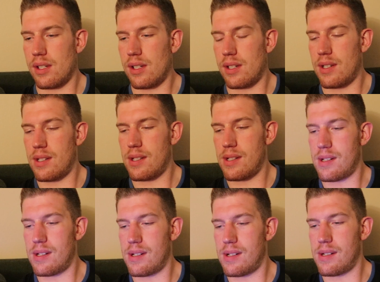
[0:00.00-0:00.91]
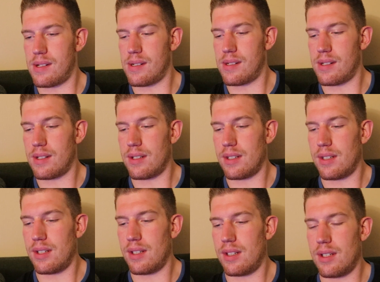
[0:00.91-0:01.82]

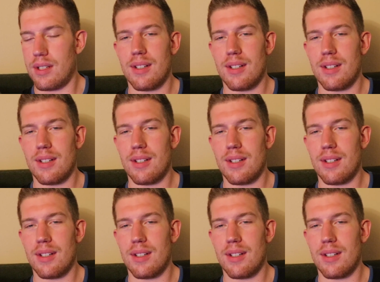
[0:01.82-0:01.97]
(silence)